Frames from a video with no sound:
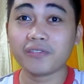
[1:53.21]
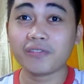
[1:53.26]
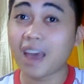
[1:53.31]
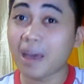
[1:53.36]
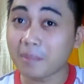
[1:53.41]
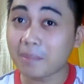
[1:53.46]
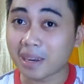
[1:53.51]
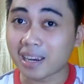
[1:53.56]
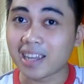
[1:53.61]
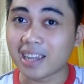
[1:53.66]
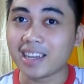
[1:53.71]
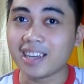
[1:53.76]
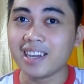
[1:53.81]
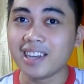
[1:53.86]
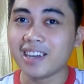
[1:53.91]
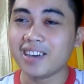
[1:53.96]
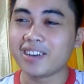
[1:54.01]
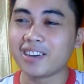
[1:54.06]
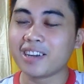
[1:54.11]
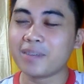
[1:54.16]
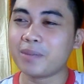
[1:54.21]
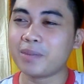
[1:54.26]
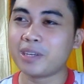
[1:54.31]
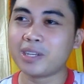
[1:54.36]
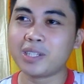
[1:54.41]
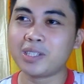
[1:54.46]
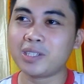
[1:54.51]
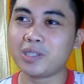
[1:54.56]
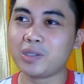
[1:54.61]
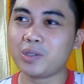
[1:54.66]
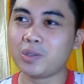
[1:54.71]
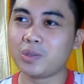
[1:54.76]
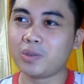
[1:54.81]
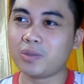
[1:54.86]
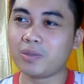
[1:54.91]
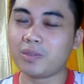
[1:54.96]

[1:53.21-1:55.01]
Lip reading: family. Okay, because